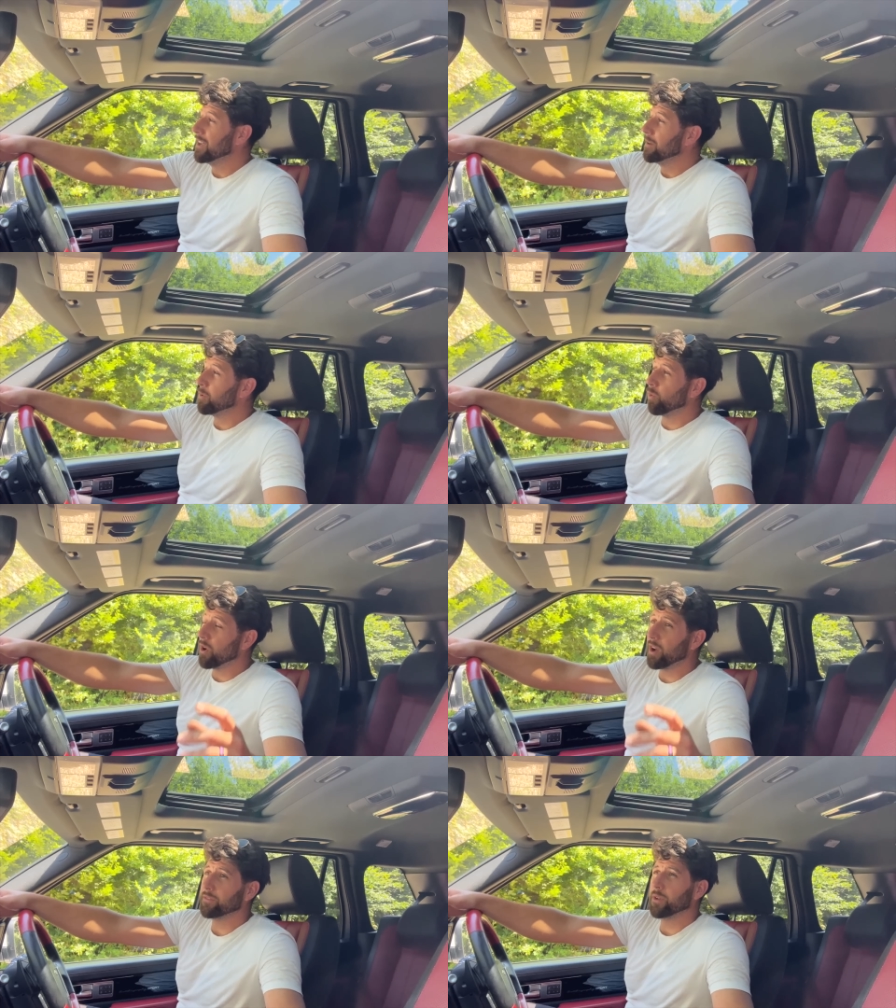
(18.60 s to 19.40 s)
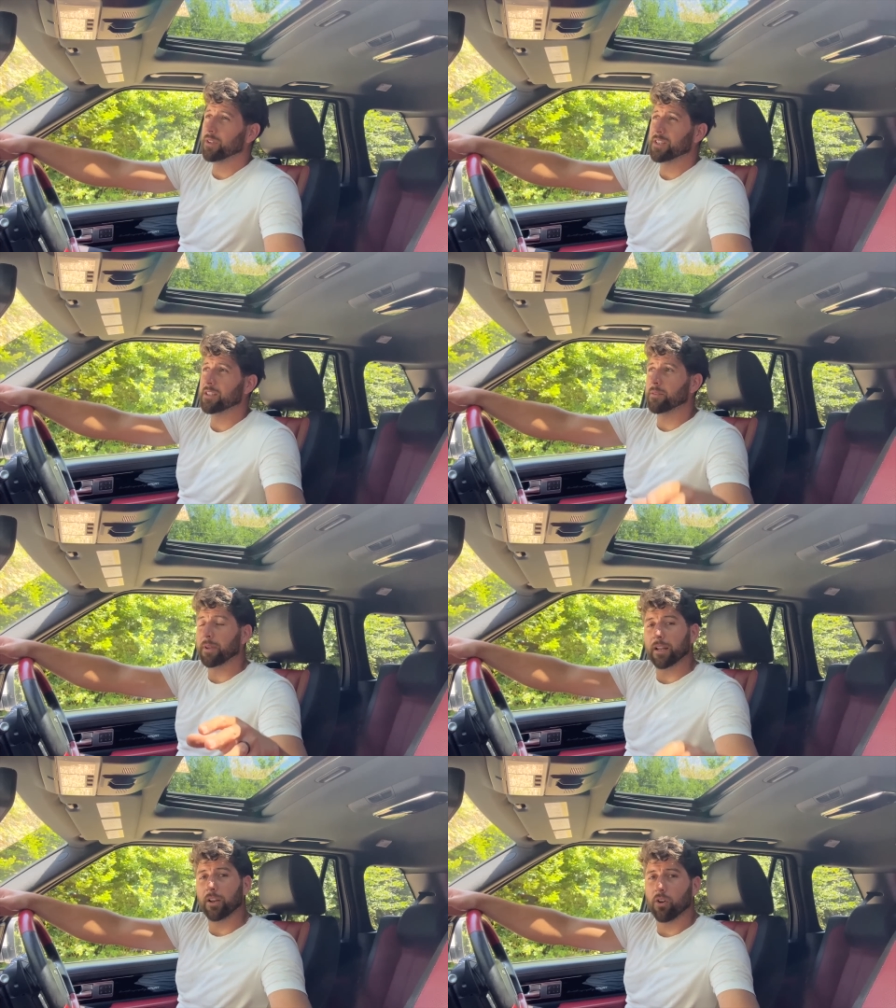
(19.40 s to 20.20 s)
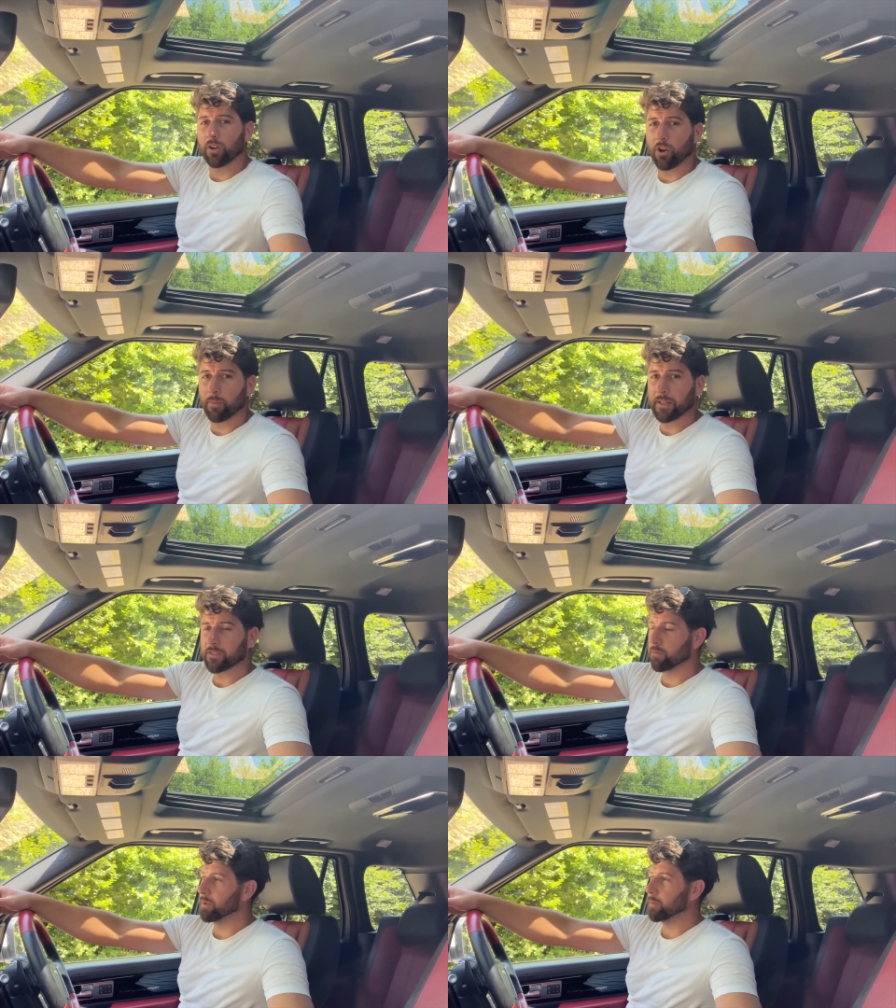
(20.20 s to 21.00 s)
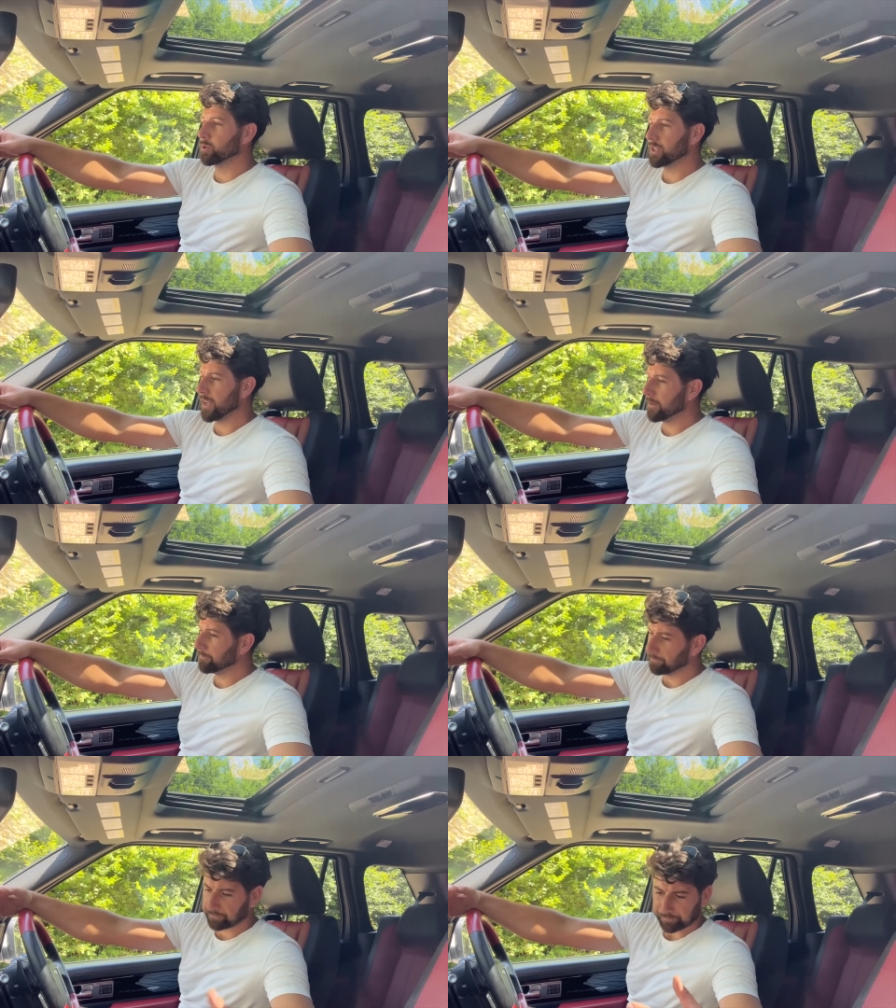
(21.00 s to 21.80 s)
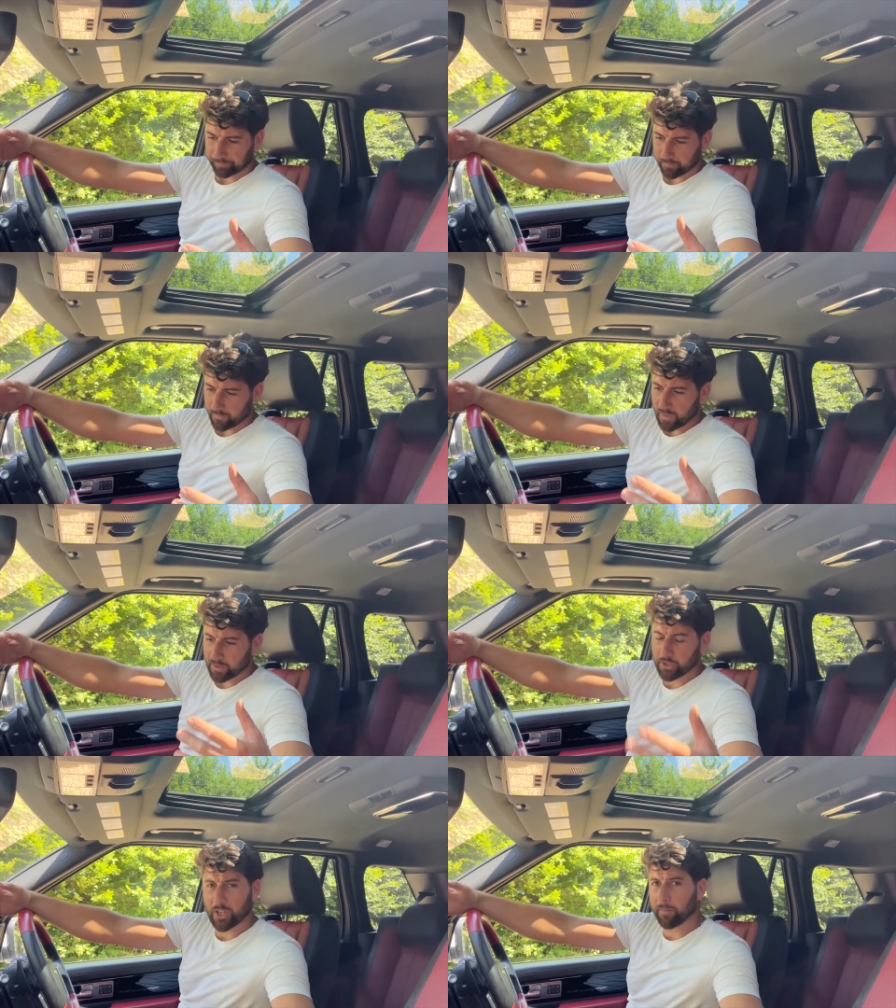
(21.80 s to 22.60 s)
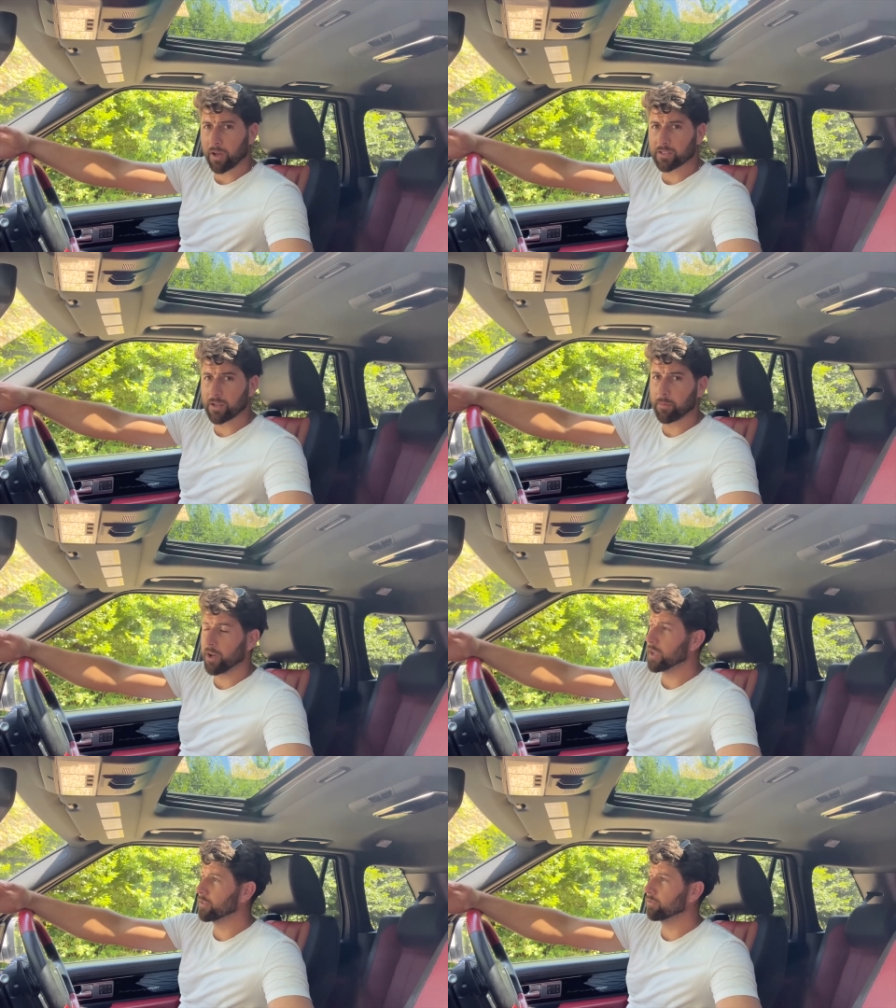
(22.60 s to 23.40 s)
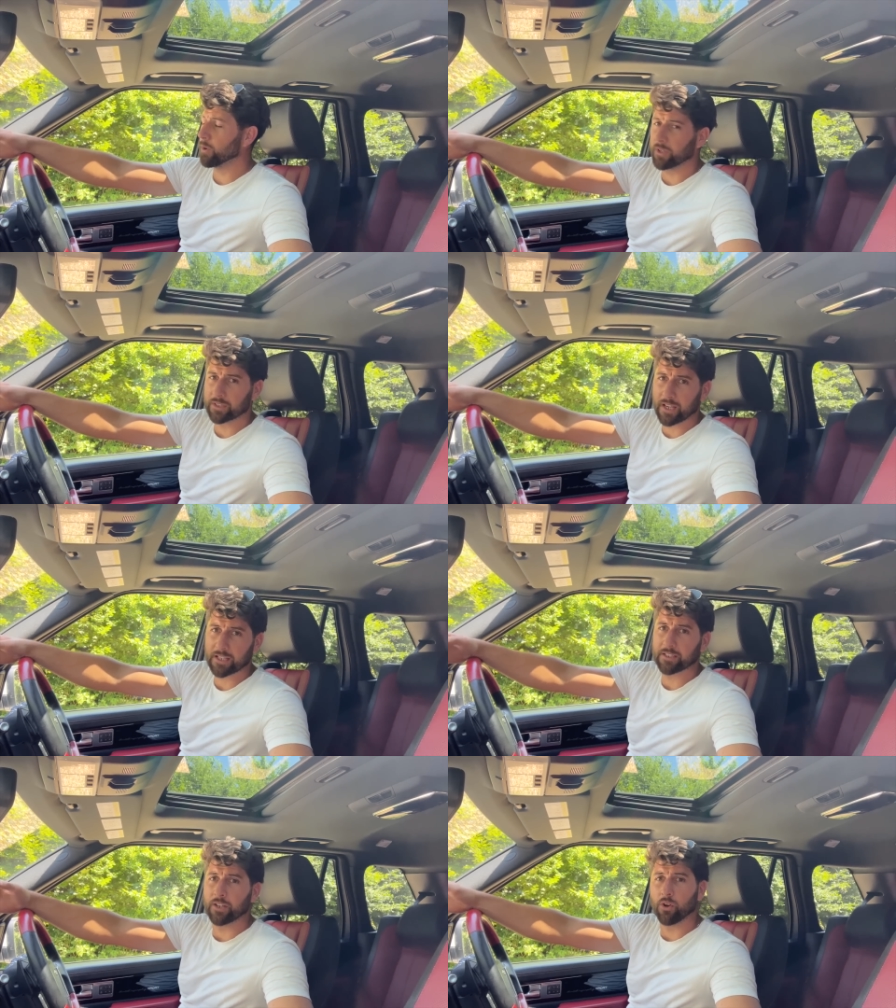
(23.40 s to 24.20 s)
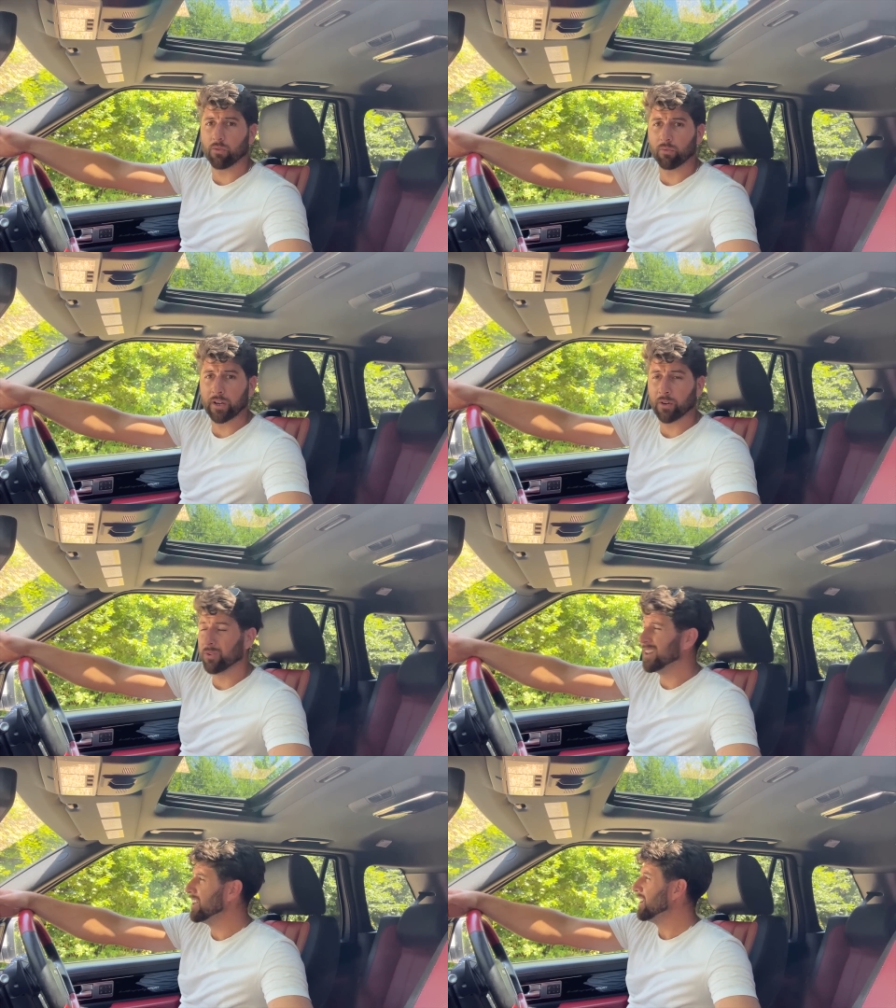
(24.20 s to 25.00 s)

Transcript: but what I've noticed is I'm getting a lot of comments from people saying the cheap cars I buy don't exist, they're not real,